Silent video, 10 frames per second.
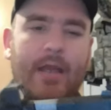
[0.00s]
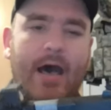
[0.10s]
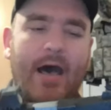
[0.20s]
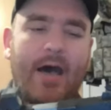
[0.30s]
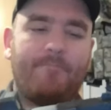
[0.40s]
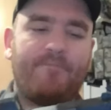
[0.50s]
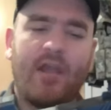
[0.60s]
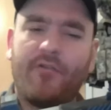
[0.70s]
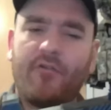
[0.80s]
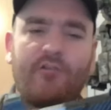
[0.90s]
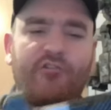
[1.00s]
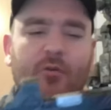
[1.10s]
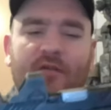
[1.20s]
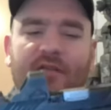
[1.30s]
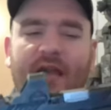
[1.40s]
The other
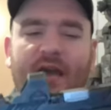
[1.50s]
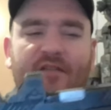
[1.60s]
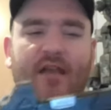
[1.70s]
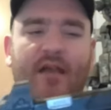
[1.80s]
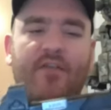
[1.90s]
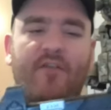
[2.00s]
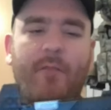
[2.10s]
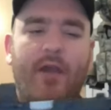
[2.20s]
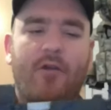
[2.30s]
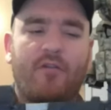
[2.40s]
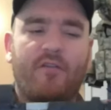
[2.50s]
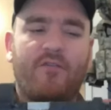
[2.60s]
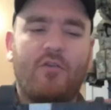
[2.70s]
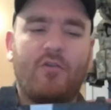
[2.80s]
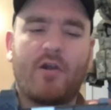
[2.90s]
issue is, like I said, these barrels,
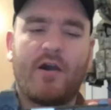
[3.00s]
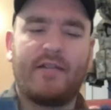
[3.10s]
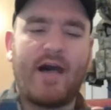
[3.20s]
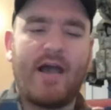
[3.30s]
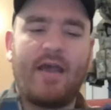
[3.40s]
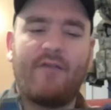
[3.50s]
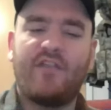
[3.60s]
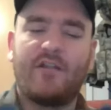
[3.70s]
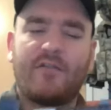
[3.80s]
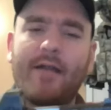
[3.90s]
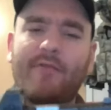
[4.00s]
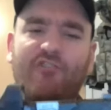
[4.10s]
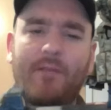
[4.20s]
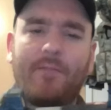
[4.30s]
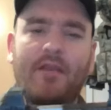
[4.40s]
if you look online, I've seen a lot of
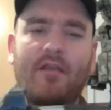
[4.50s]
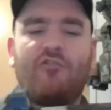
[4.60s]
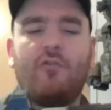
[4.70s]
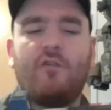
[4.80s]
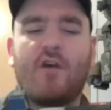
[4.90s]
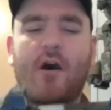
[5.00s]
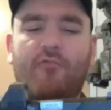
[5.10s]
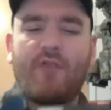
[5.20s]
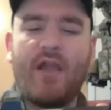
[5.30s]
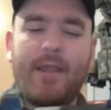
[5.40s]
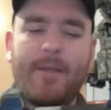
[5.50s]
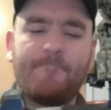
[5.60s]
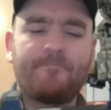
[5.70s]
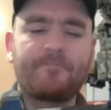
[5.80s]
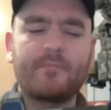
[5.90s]
chipping issues on Reddit.
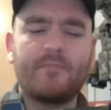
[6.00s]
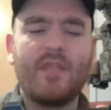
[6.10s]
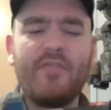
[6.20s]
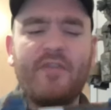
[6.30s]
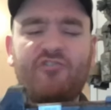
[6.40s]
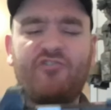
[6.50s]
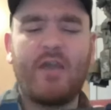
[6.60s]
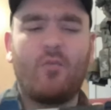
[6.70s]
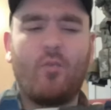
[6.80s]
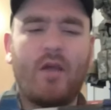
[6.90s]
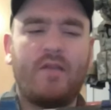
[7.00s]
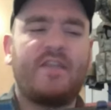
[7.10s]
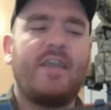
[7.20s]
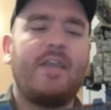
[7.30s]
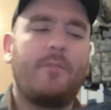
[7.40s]
The Gen 1
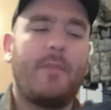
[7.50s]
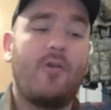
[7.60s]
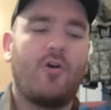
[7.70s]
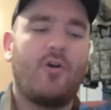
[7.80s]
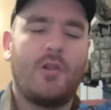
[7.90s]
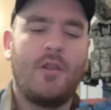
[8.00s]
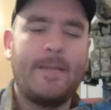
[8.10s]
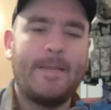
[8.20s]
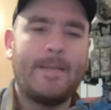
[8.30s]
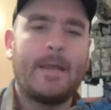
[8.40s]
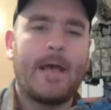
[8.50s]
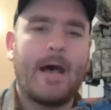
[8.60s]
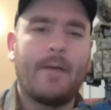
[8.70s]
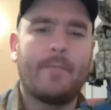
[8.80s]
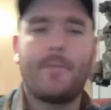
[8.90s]
tin barrel
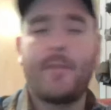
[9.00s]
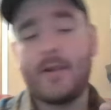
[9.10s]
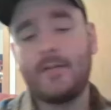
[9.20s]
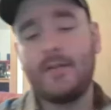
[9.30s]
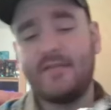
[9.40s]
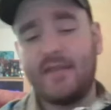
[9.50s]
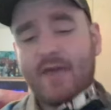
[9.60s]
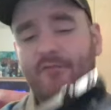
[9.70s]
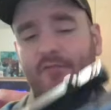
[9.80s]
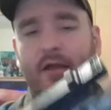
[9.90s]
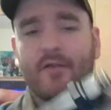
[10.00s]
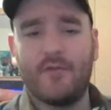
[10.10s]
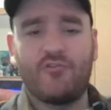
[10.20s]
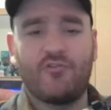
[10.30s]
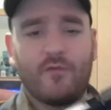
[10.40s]
apparently did have a lot of
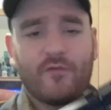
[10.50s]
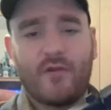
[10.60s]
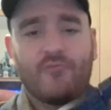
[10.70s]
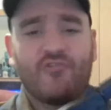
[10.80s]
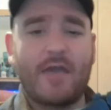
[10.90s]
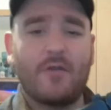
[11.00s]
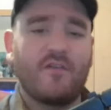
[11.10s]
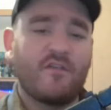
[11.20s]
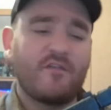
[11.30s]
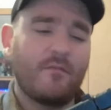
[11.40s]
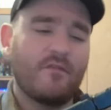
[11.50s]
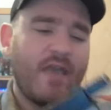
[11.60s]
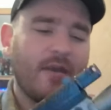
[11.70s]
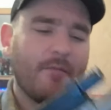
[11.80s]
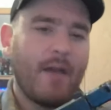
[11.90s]
issues from Shadow Systems,
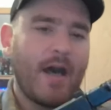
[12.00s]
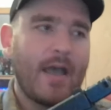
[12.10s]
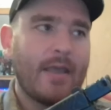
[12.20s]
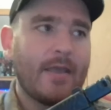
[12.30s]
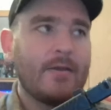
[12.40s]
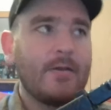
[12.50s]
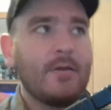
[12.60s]
and in my